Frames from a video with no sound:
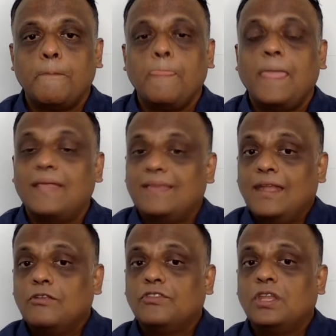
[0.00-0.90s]
At the end
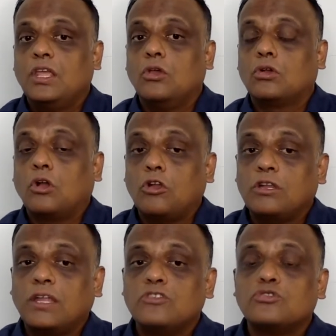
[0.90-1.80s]
of the day, your
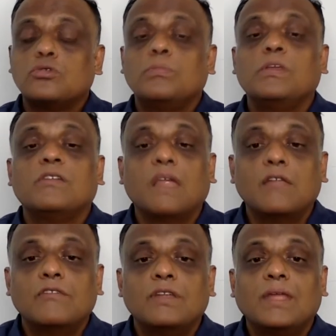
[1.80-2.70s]
content should be
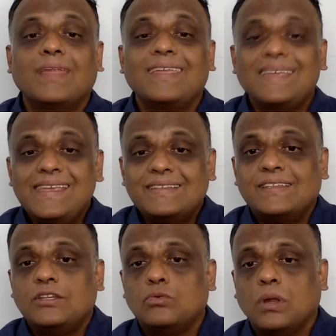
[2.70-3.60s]
relevant and easy
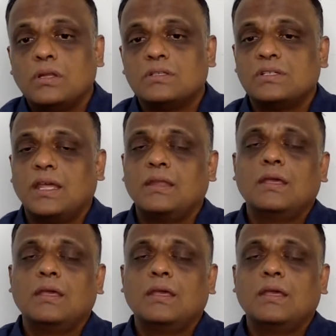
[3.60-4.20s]
to understand